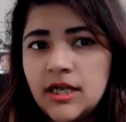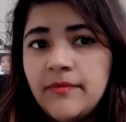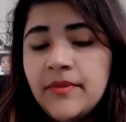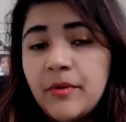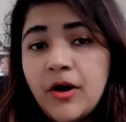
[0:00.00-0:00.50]

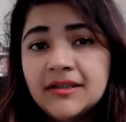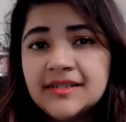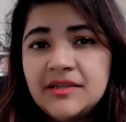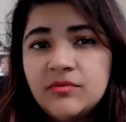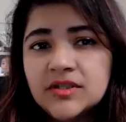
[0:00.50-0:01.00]
the
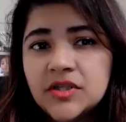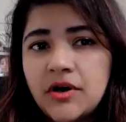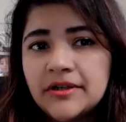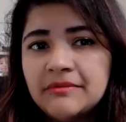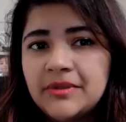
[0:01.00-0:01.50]
policy was
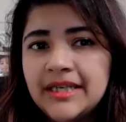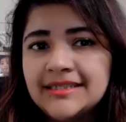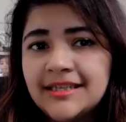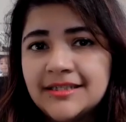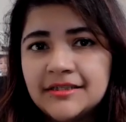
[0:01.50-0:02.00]
not in place
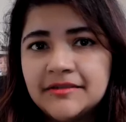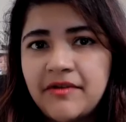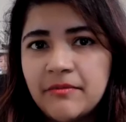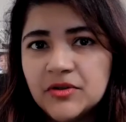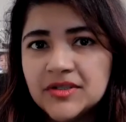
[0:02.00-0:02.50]
until
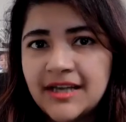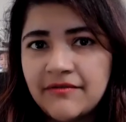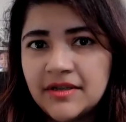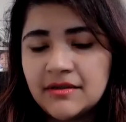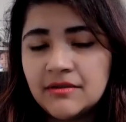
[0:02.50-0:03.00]
November
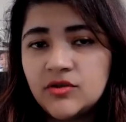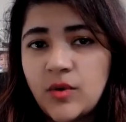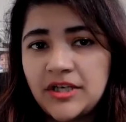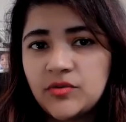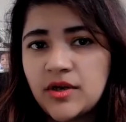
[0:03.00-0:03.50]
7,
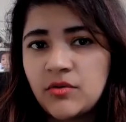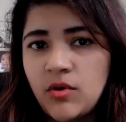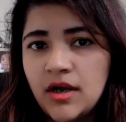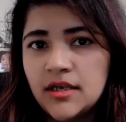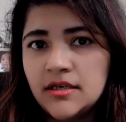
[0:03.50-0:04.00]

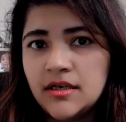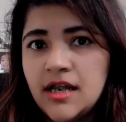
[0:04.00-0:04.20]
2021,